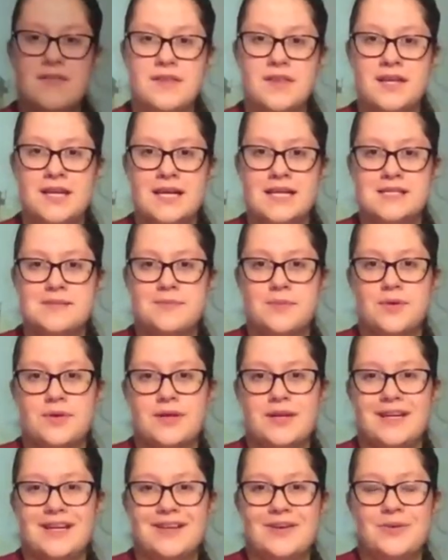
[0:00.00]
The next
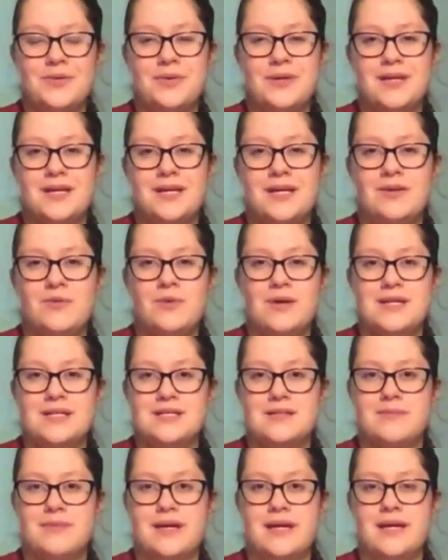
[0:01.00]
morning, we went
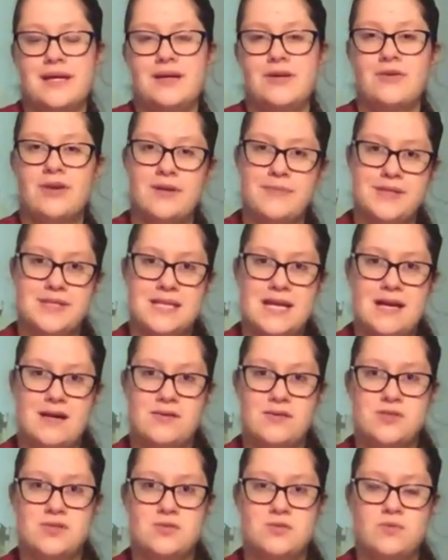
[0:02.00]
to my grandma's
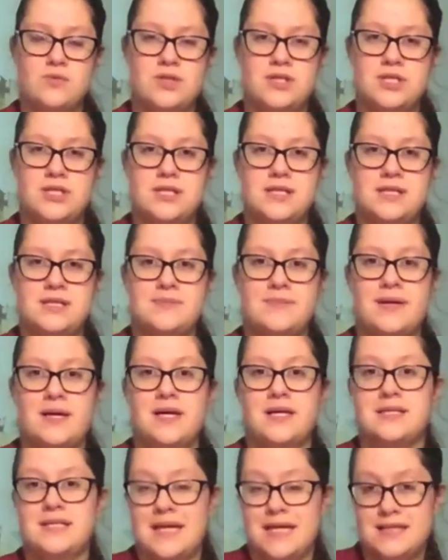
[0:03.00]
house, which is my
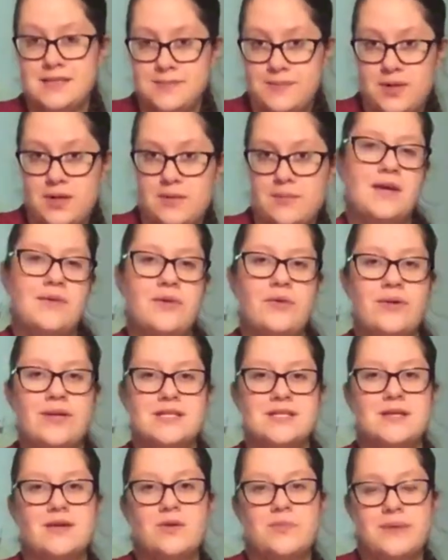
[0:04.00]
dad's mom, and we went
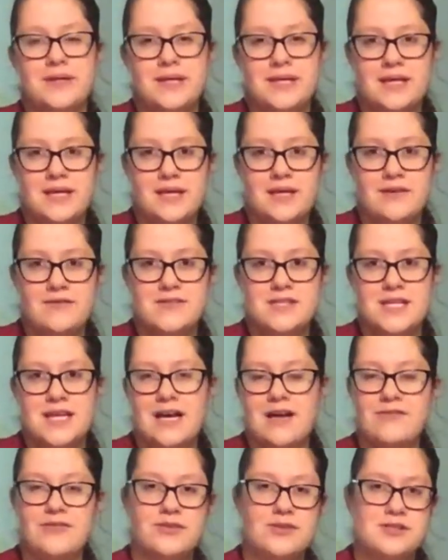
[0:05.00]
to open gifts and
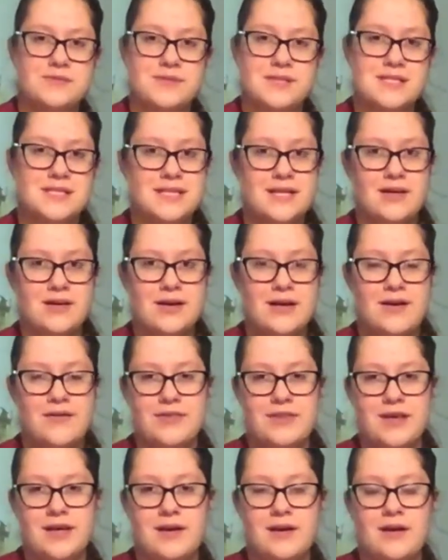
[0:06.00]
have Christmas dinner out
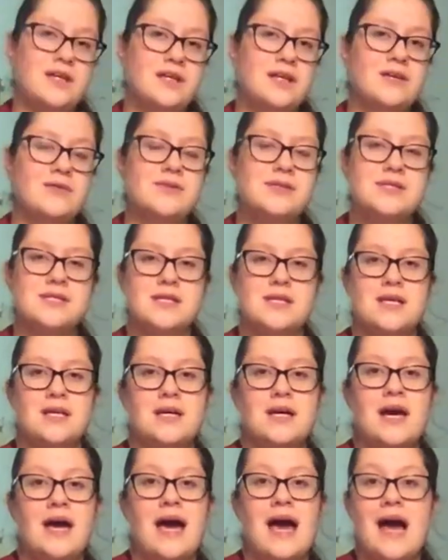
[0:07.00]
there. It was
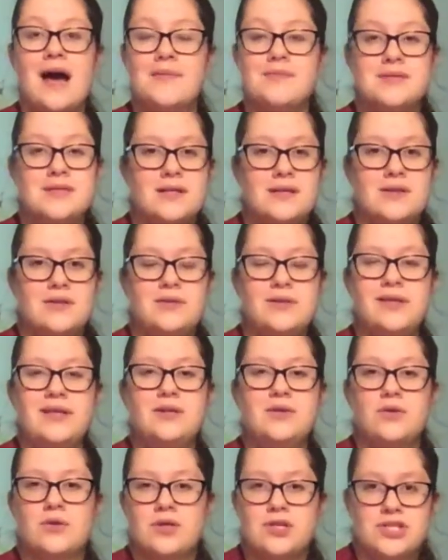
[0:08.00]
absolutely
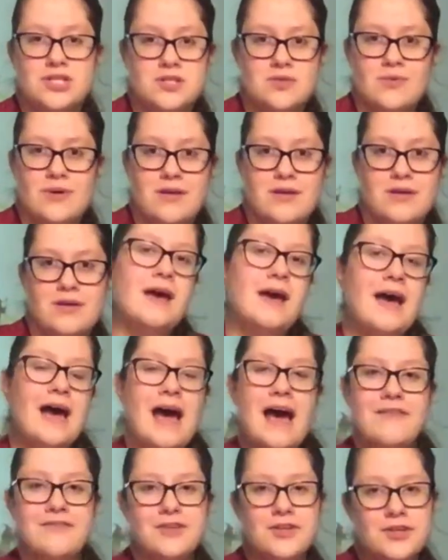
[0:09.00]
gorgeous weather.
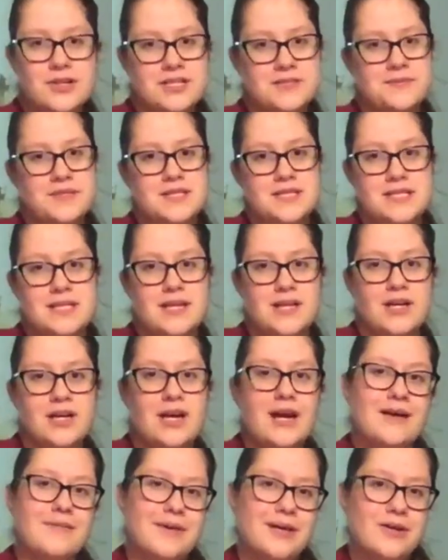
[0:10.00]
After Christmas dinner
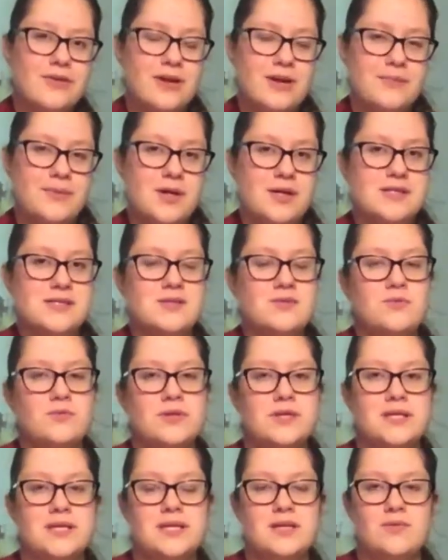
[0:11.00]
at my grandma's,
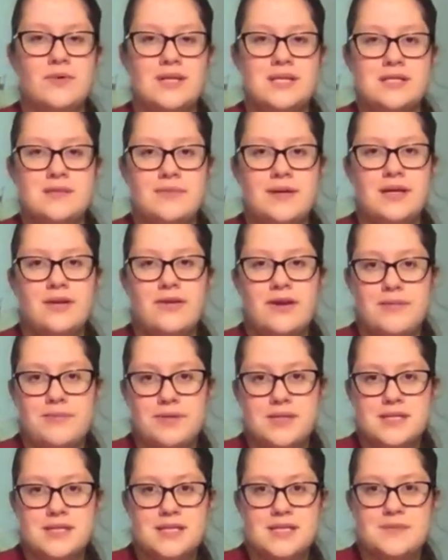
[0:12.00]
we went to my
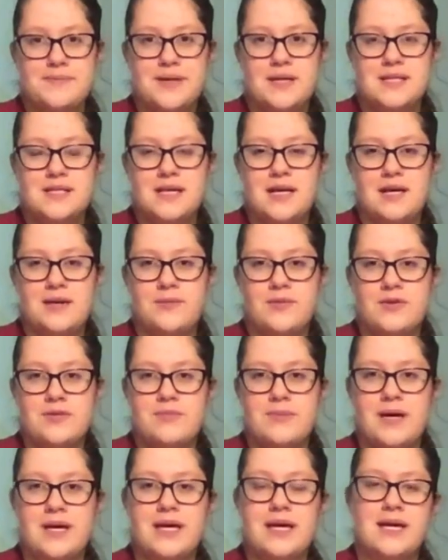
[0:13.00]
grandpa's to spend time with
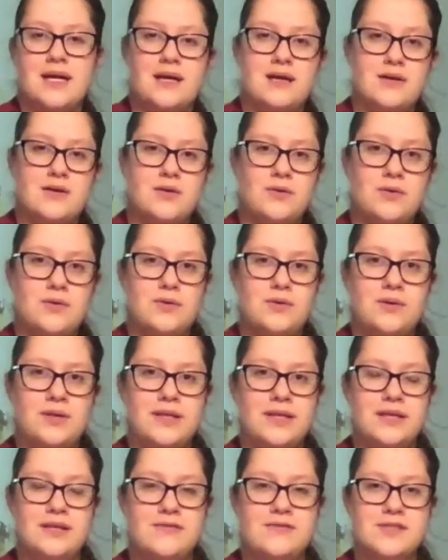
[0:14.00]
my aunt, who
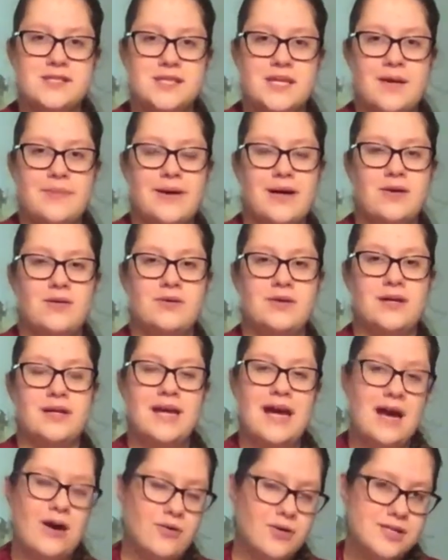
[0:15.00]
lives about an
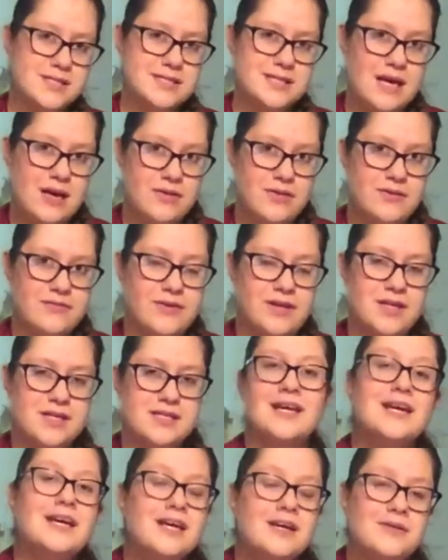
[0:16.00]
hour south of us.
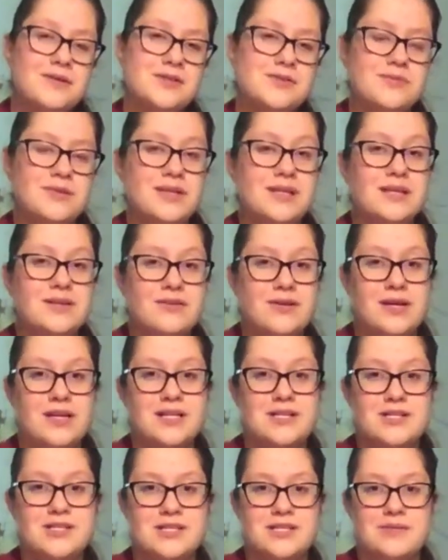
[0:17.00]
It was really
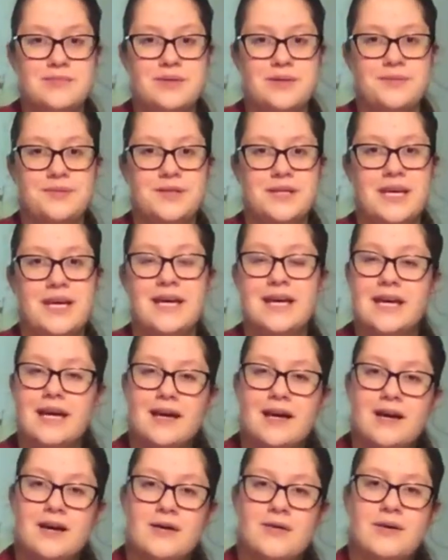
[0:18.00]
great just to be able to hang
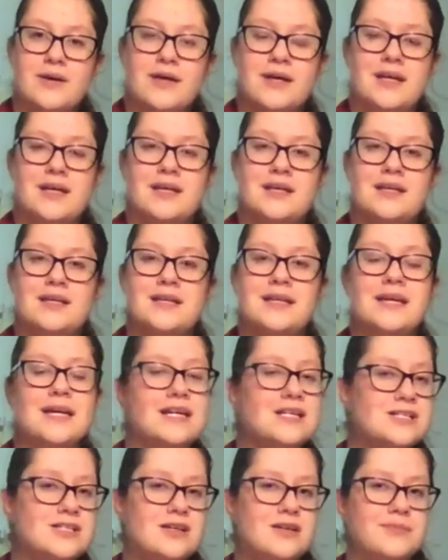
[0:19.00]
out and
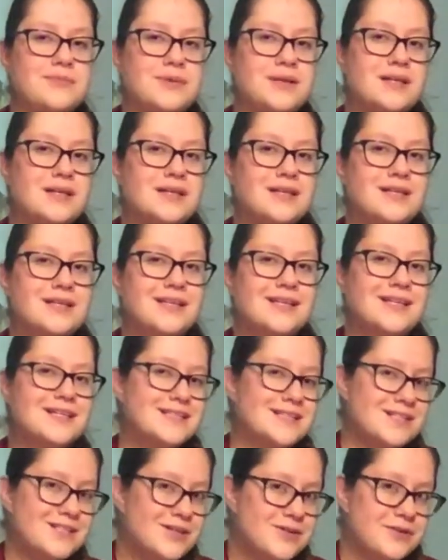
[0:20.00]
catch up and get
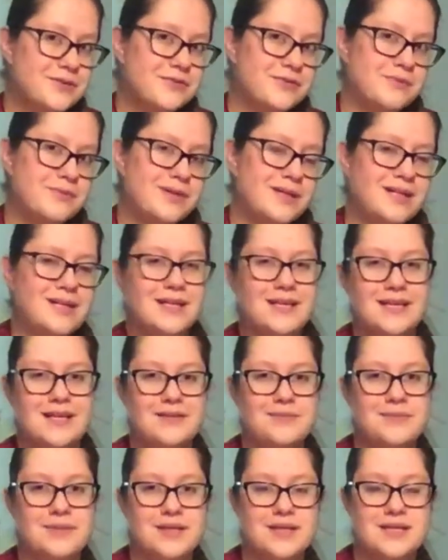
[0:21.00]
to know everybody
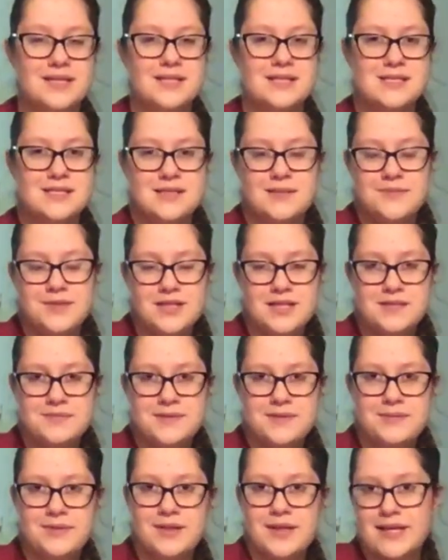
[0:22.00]
again, because some of these
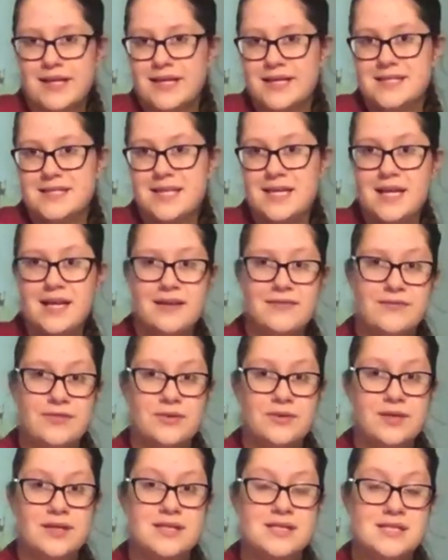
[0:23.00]
people, like I said, I've
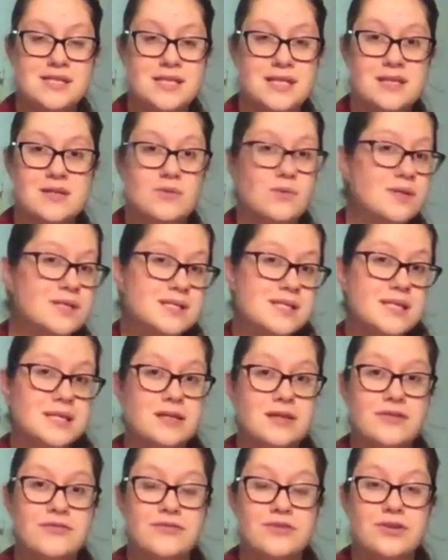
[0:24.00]
only seen once a
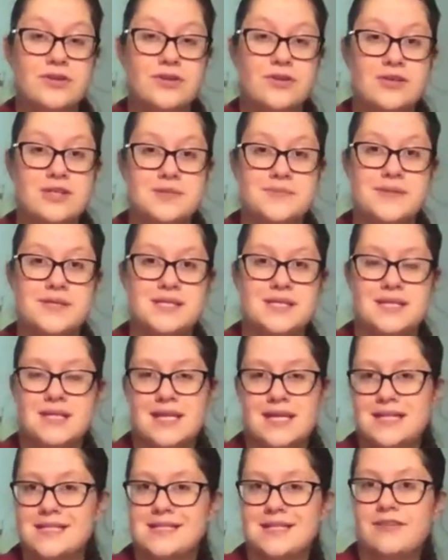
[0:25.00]
year for Christmas and
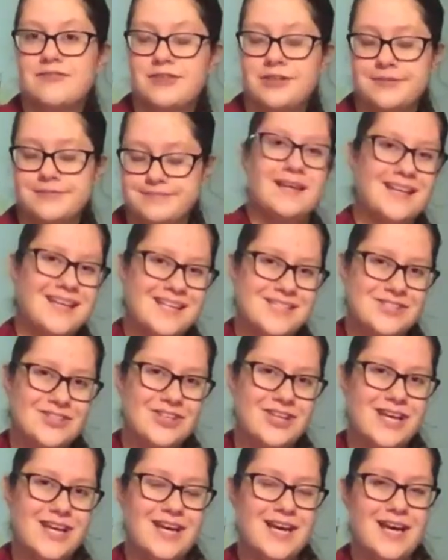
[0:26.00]
Thanksgiving.
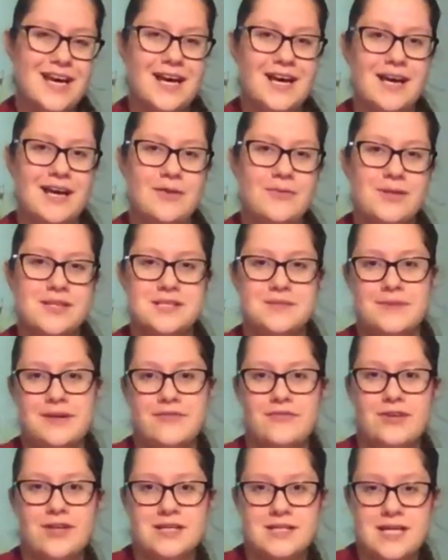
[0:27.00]
Yesterday, I went to my
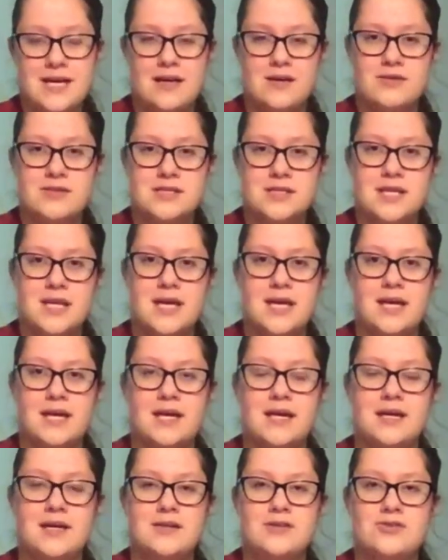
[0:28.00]
friend's house
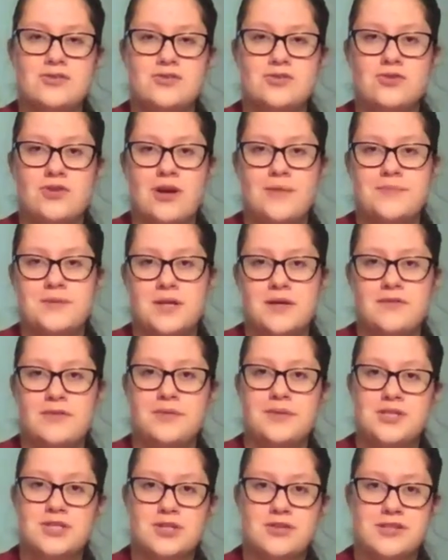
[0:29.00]
and dropped off a
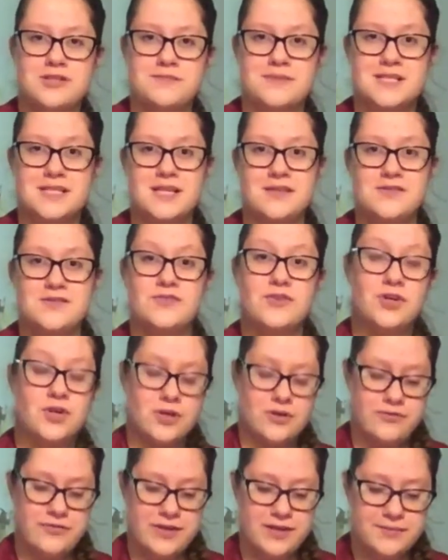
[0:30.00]
bunch of Christmas gifts for her
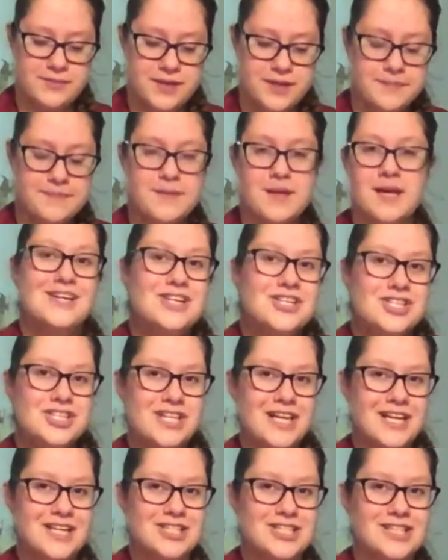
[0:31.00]
family. She
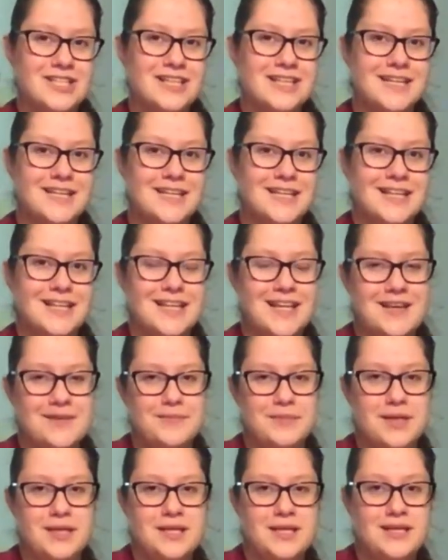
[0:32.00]
actually let
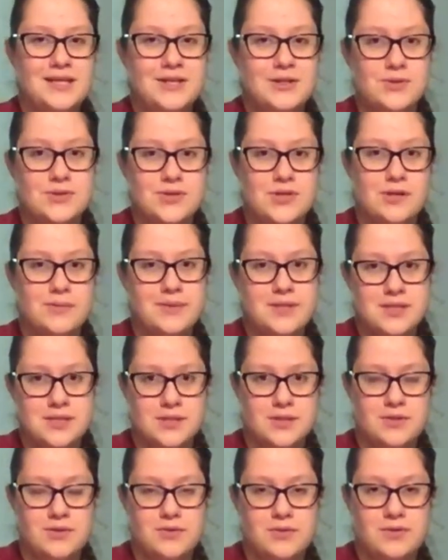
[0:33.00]
me use her
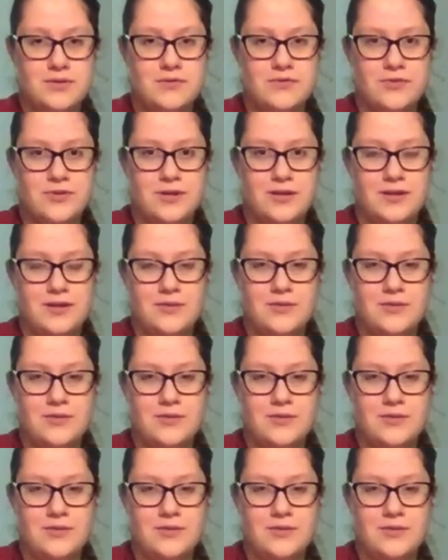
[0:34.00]
bassoon for a little